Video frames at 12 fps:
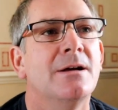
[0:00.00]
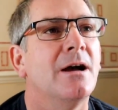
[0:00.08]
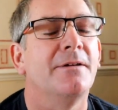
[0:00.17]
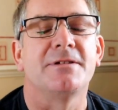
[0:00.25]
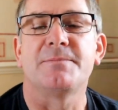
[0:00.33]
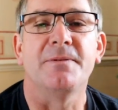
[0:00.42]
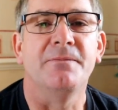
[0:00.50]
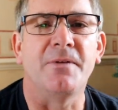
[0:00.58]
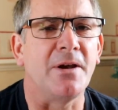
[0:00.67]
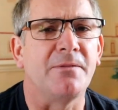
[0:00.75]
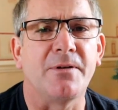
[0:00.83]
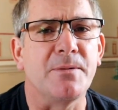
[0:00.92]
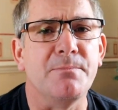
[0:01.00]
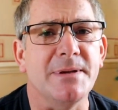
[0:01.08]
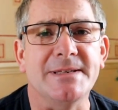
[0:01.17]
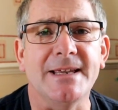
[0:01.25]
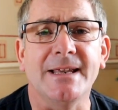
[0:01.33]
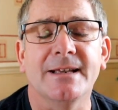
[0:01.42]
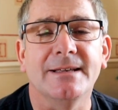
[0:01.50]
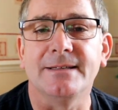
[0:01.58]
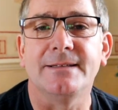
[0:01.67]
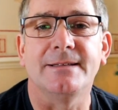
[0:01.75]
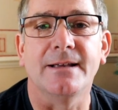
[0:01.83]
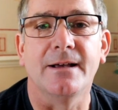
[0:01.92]
I've just been very very busy.
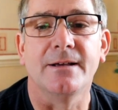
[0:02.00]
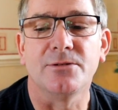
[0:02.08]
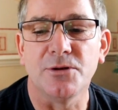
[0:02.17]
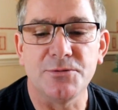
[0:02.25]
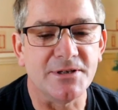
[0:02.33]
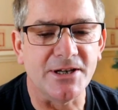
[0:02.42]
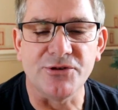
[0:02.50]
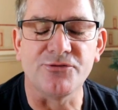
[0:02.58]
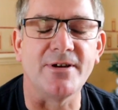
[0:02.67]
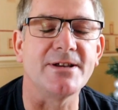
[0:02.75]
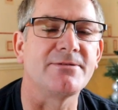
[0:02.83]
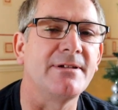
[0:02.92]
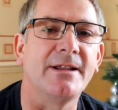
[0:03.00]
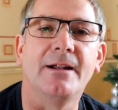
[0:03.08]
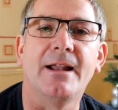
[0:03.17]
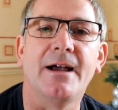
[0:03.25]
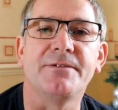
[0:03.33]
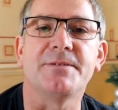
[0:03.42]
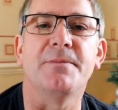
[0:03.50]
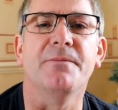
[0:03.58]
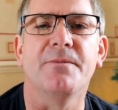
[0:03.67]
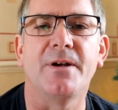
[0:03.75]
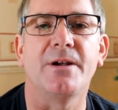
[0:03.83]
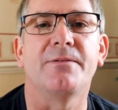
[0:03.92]
It's, uh, it's not losing interest or anything like that. I've just been
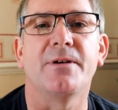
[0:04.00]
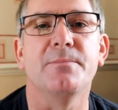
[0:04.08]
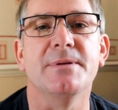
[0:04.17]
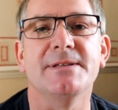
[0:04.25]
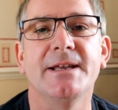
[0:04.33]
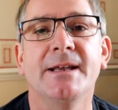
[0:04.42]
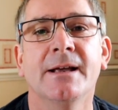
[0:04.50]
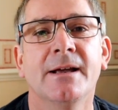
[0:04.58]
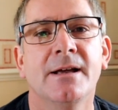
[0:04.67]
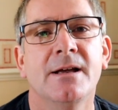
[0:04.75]
very very busy.